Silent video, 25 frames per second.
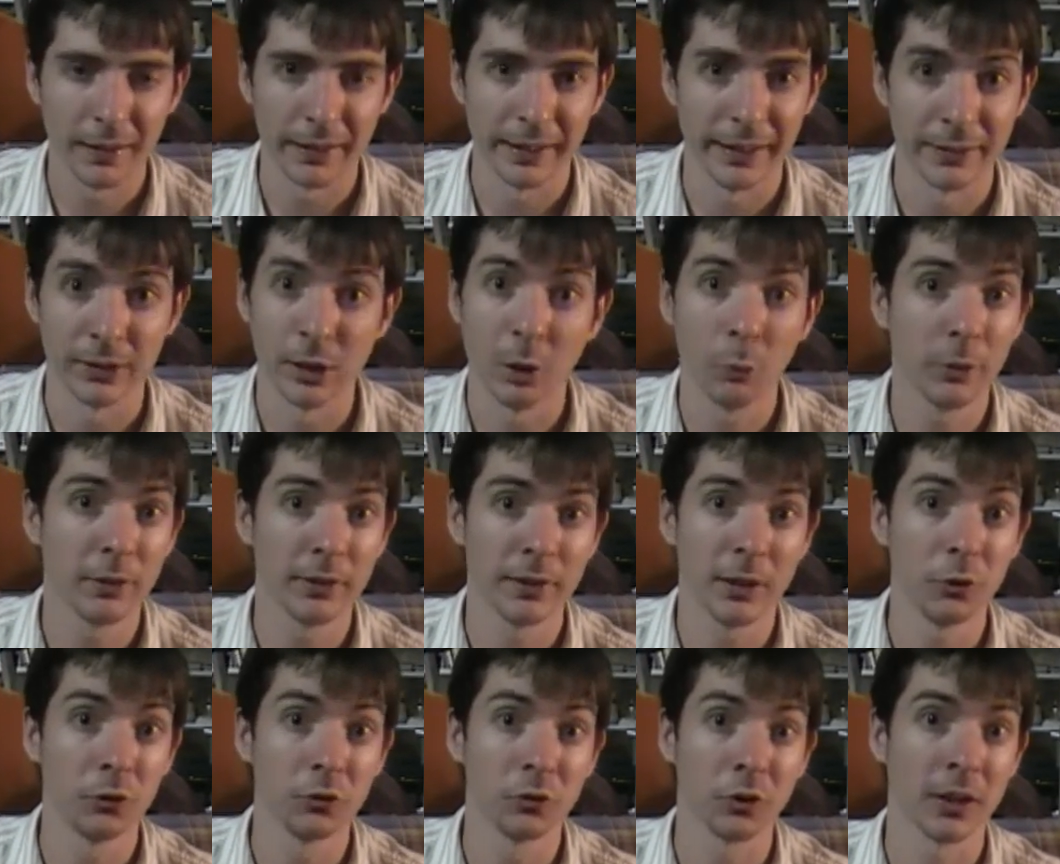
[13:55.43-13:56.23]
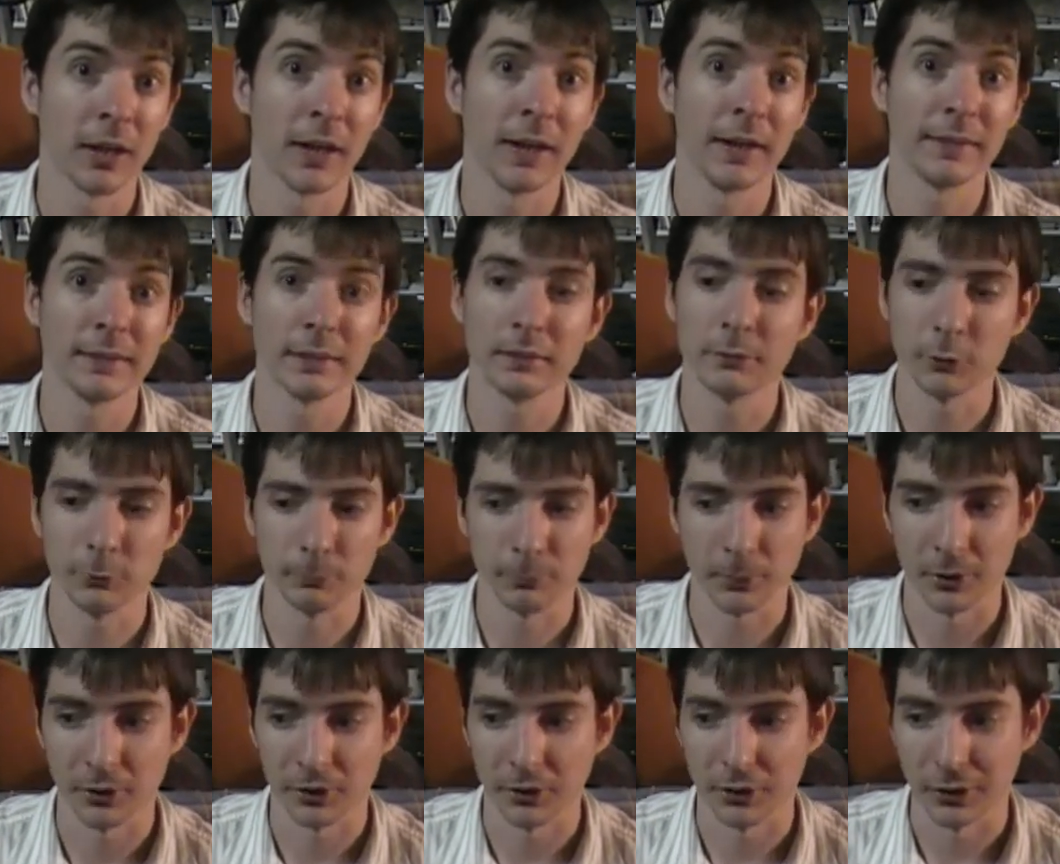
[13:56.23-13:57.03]
And no one knows the cause of his
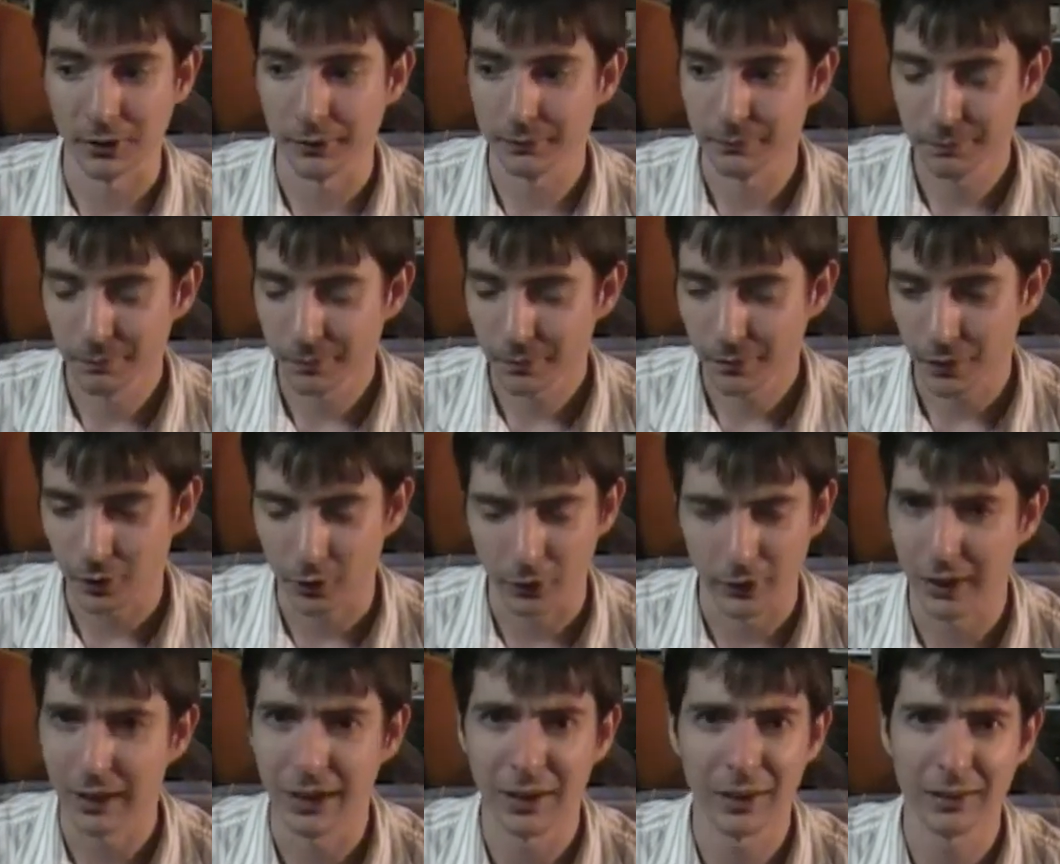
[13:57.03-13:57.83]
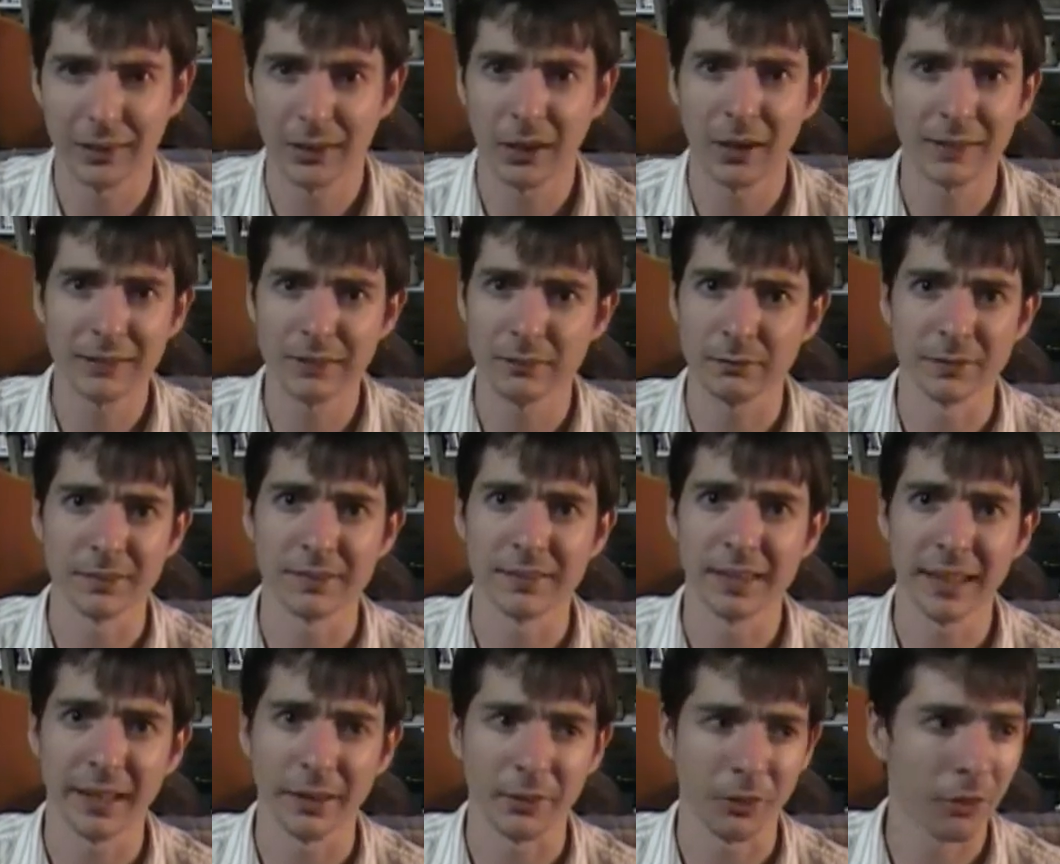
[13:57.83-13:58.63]
murder, or cause of his
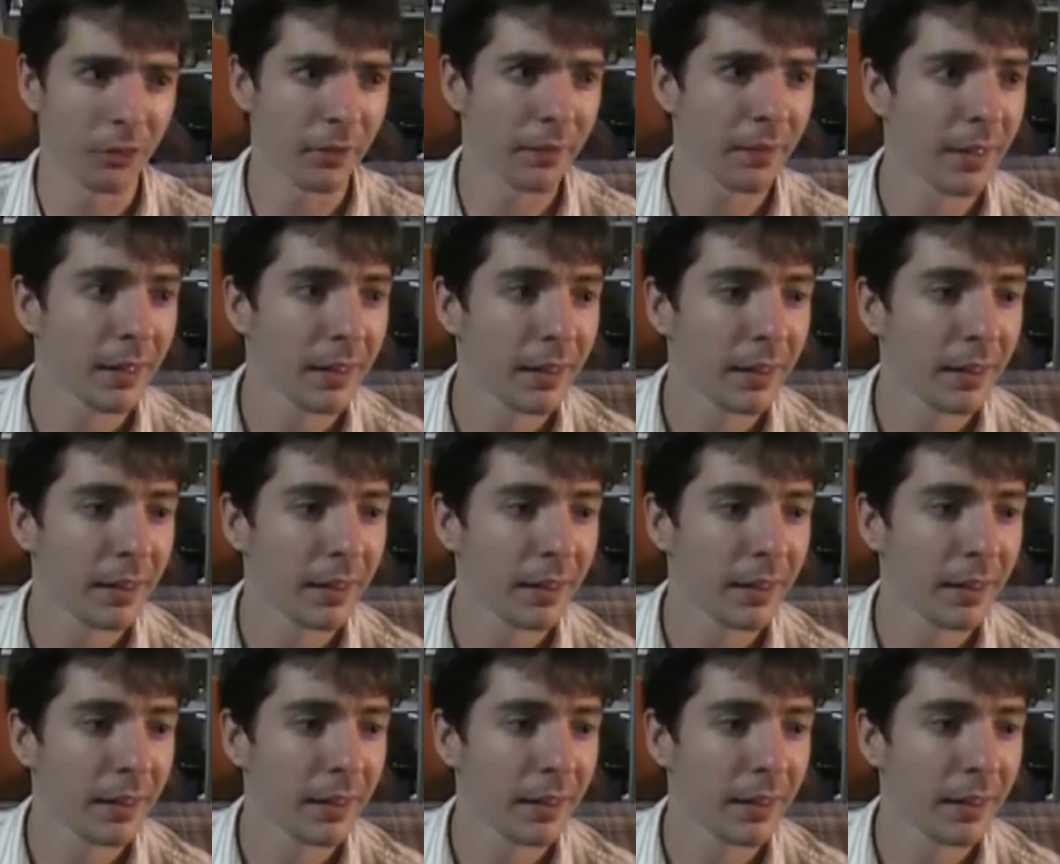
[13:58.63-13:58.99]
death.